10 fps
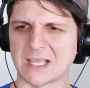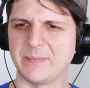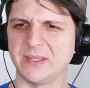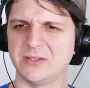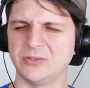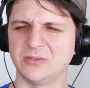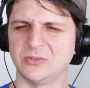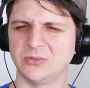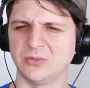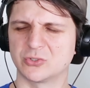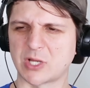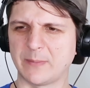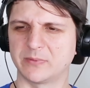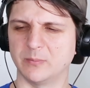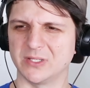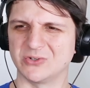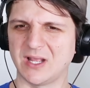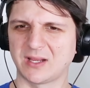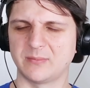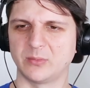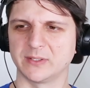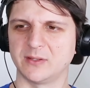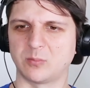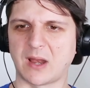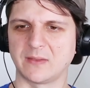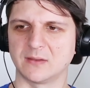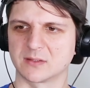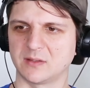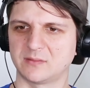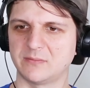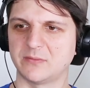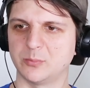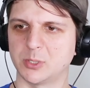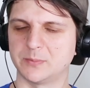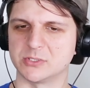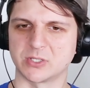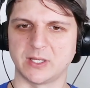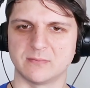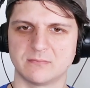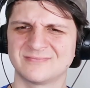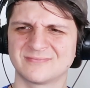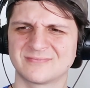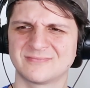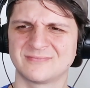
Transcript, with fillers: I mean, you trapped them, but you're not going to be able to kill Bradley like this, even if you blow up the train. We've